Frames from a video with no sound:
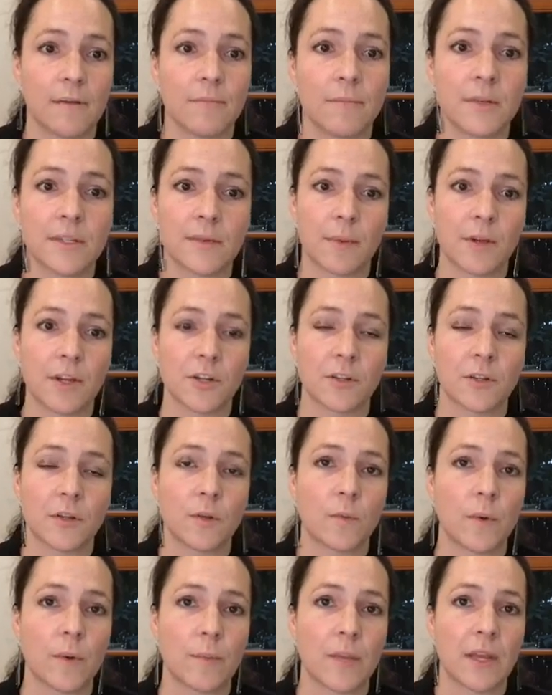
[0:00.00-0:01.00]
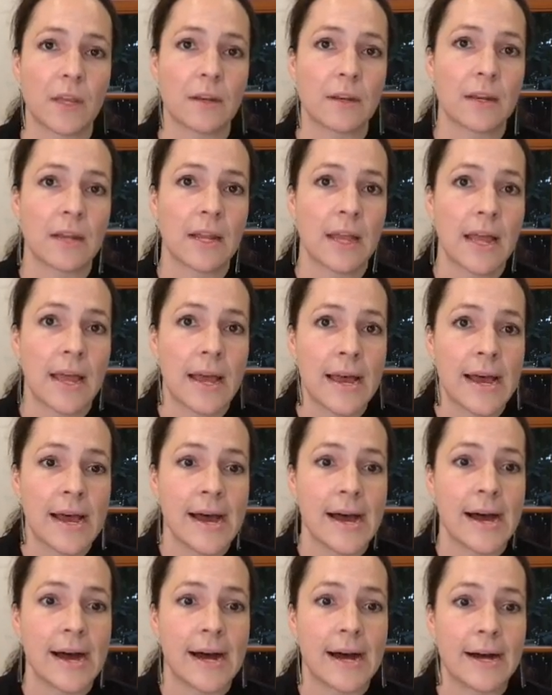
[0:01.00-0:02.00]
especially women,
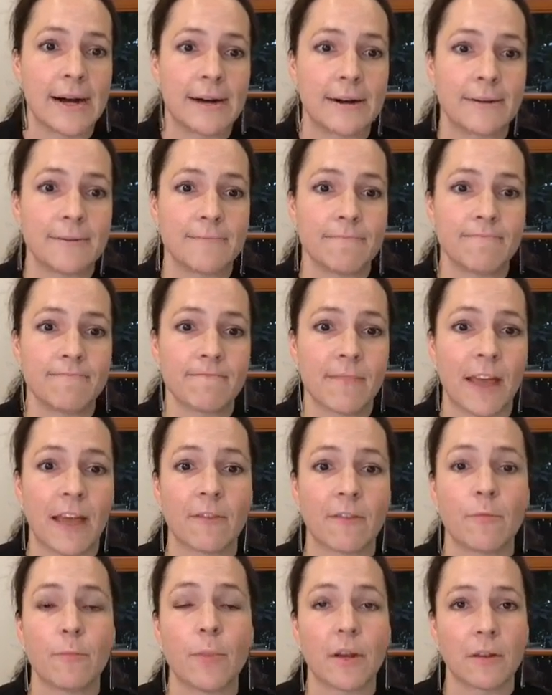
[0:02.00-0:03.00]
have